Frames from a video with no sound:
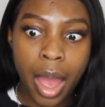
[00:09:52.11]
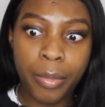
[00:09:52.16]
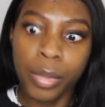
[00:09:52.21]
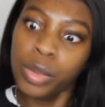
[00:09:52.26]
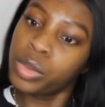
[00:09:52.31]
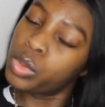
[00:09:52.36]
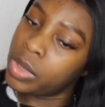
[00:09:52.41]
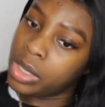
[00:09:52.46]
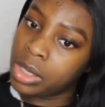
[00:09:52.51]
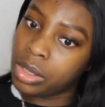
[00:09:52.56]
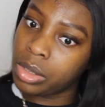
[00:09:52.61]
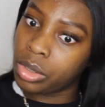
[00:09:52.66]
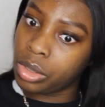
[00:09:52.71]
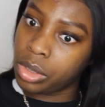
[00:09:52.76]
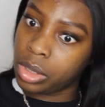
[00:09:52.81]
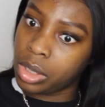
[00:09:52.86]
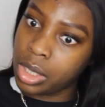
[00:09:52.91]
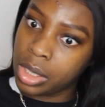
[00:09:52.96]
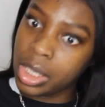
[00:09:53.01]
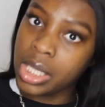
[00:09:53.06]
between
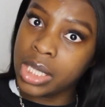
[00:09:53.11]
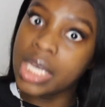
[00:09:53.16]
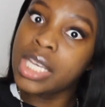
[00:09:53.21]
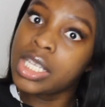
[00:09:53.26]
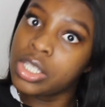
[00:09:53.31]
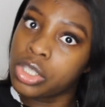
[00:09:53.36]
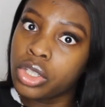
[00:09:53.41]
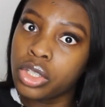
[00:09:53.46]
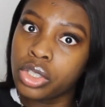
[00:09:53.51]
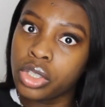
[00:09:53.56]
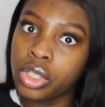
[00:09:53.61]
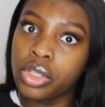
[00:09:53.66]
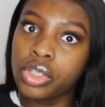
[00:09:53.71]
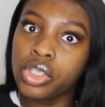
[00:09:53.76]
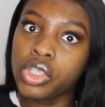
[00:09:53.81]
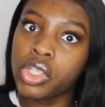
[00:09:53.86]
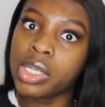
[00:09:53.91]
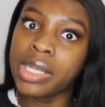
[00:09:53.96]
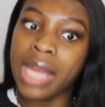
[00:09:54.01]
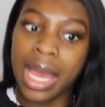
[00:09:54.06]
the
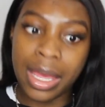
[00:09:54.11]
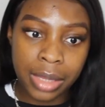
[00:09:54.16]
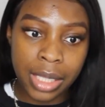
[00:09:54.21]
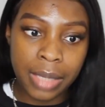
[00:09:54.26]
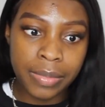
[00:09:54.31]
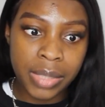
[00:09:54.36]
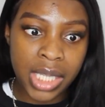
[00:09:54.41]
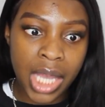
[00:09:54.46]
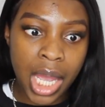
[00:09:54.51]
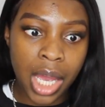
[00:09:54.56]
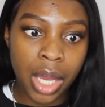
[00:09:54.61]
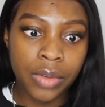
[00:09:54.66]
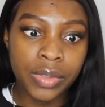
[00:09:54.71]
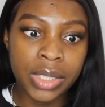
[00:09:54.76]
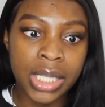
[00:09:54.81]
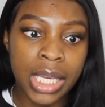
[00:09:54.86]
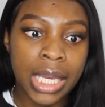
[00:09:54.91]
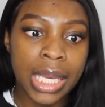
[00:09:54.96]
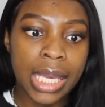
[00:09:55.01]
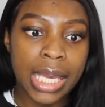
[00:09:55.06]
institution and themselves.